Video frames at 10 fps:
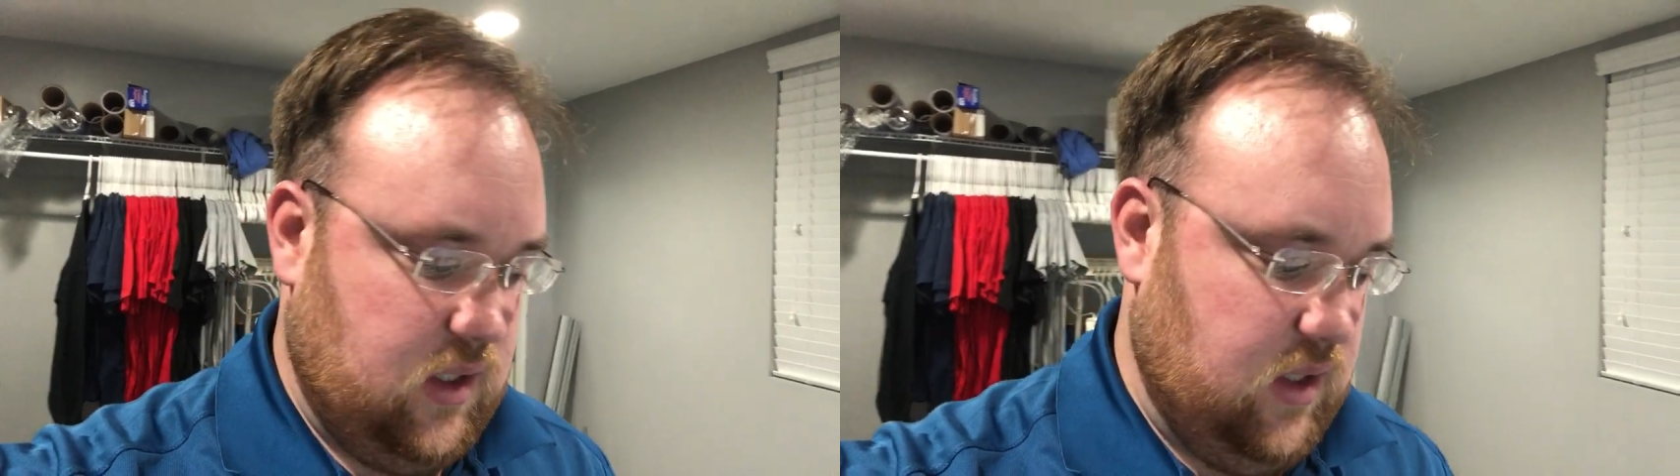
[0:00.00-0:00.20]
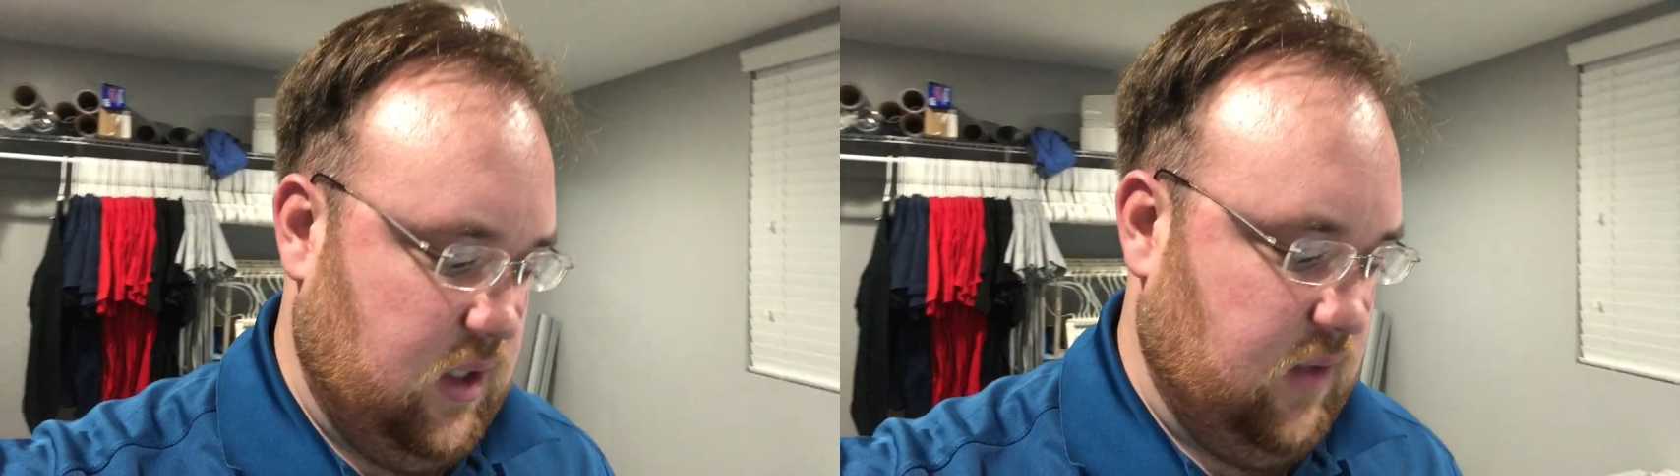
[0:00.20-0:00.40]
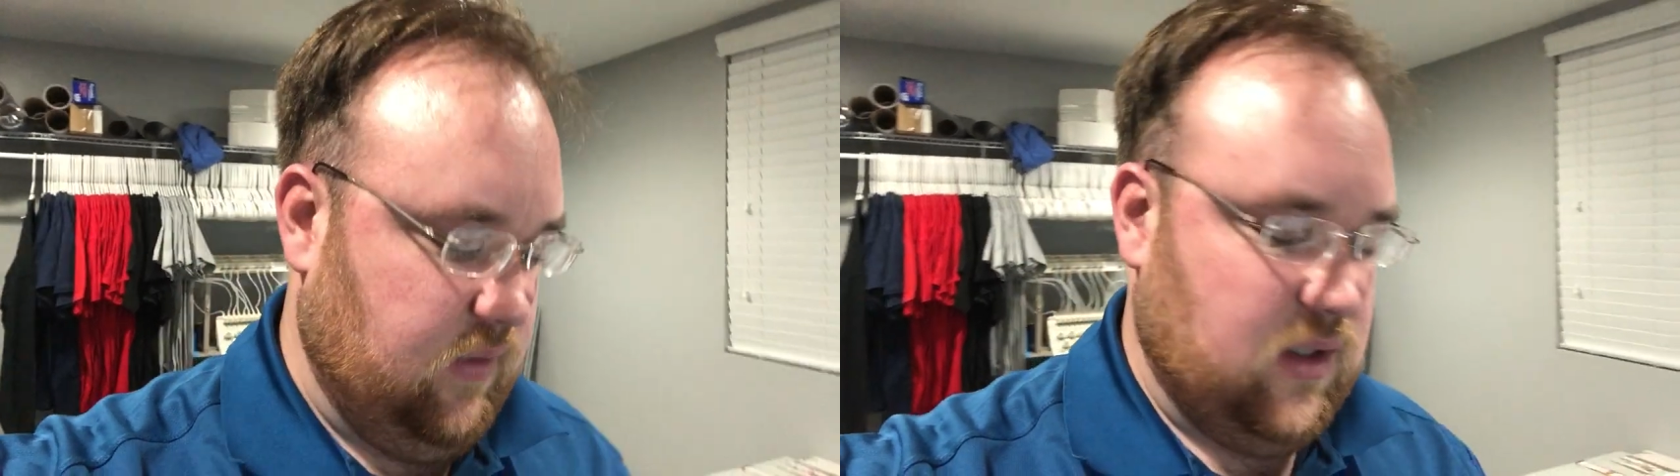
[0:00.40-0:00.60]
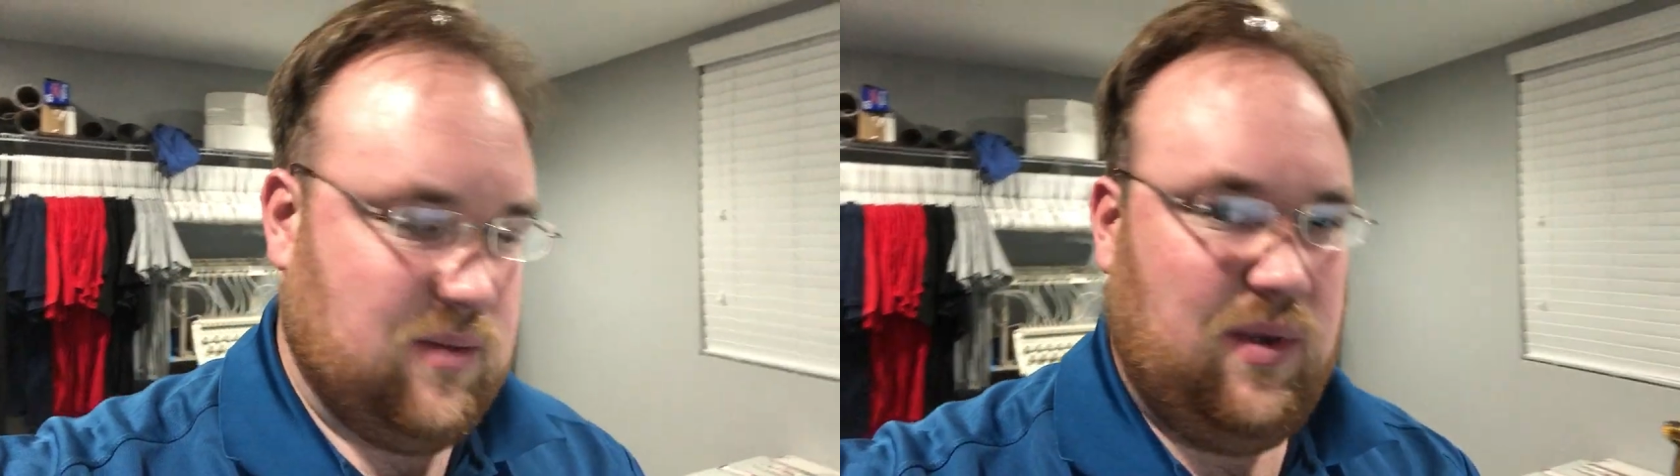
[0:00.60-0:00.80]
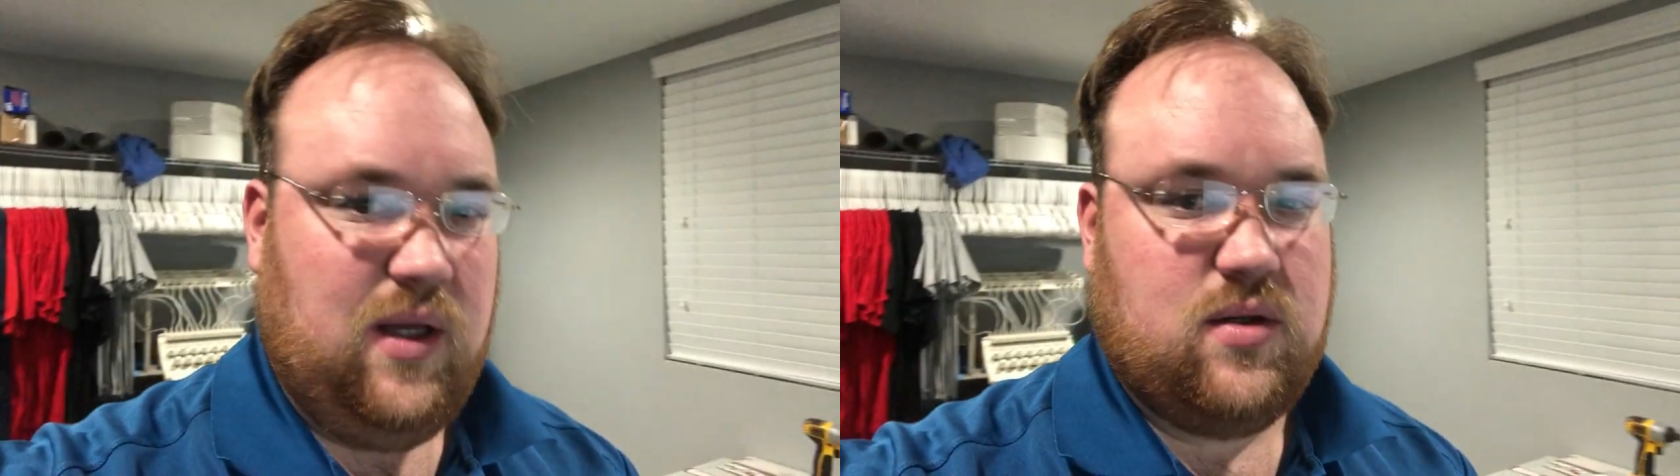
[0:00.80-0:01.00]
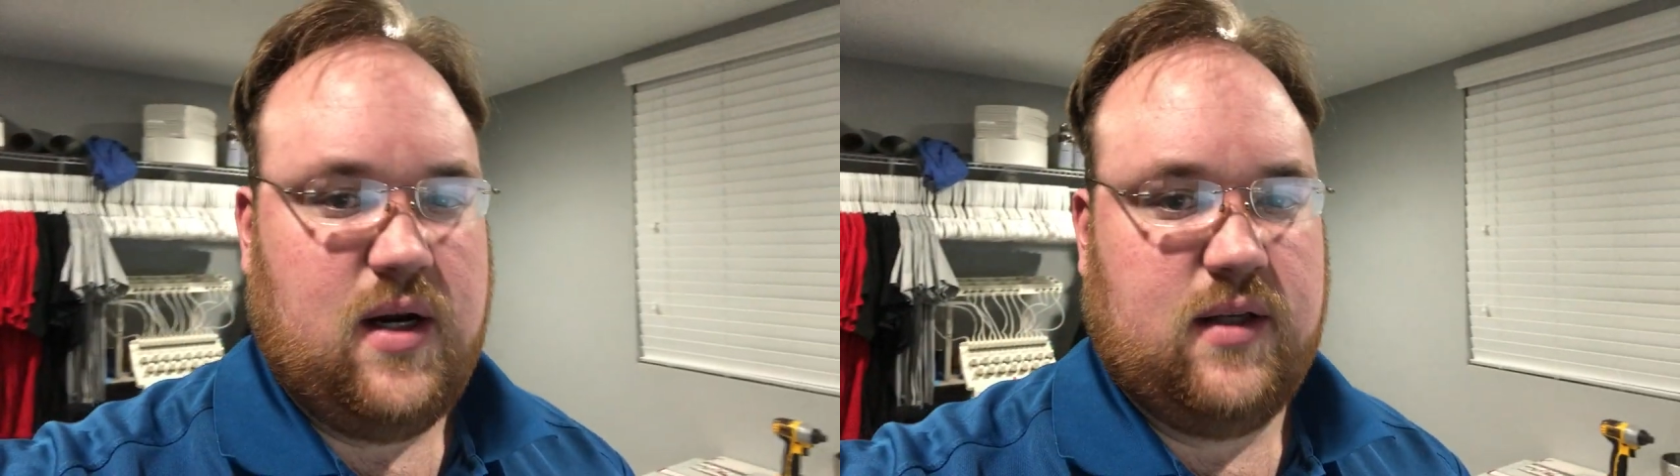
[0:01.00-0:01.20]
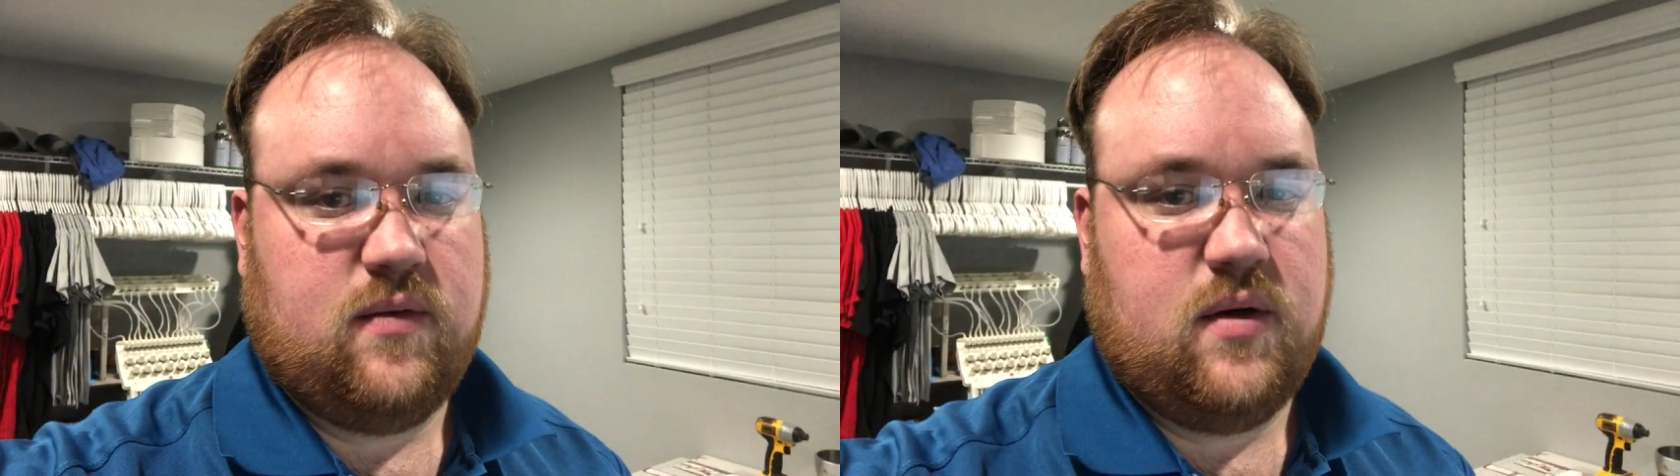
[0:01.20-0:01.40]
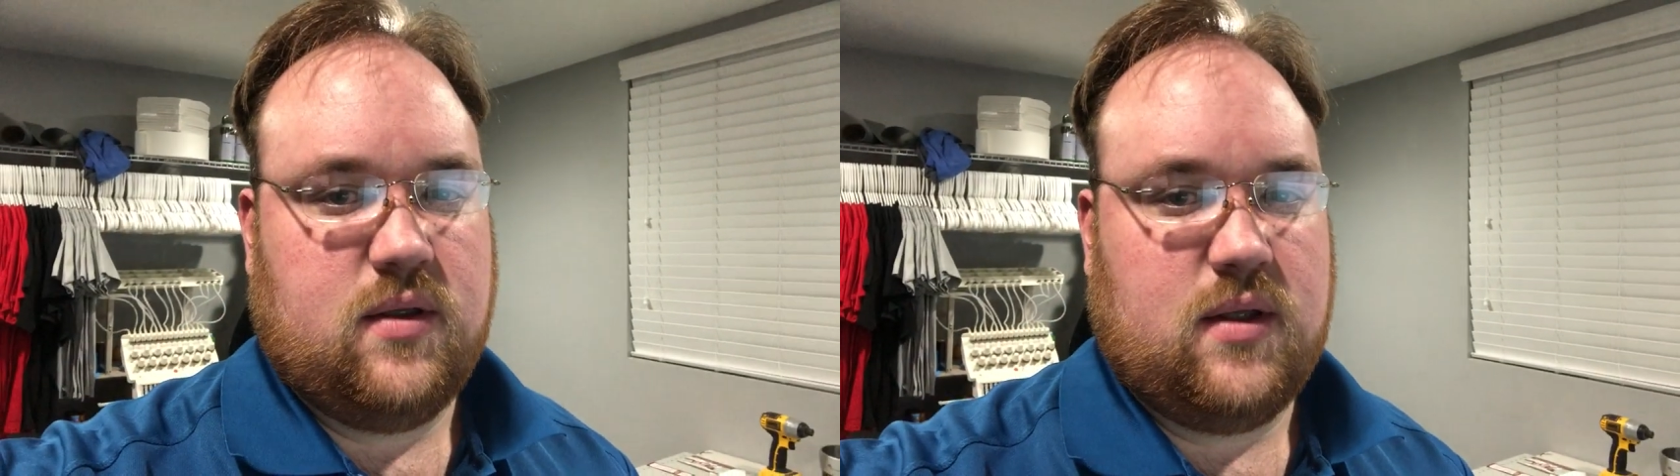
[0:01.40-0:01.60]
And then I've got some heat
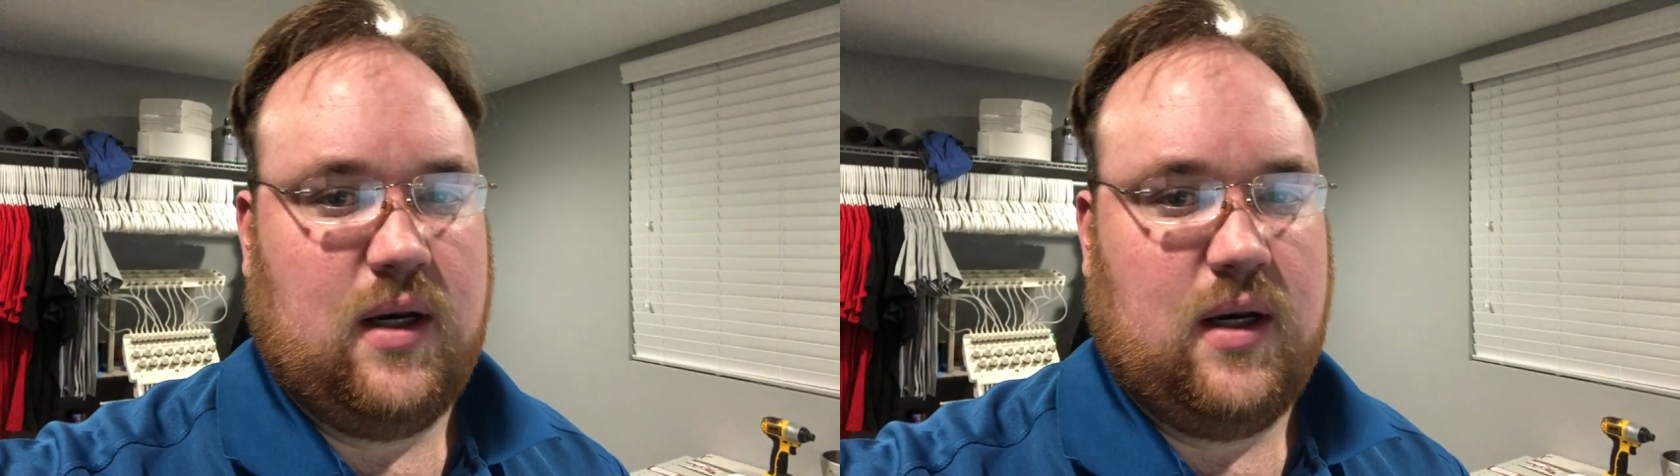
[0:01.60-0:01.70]
transfers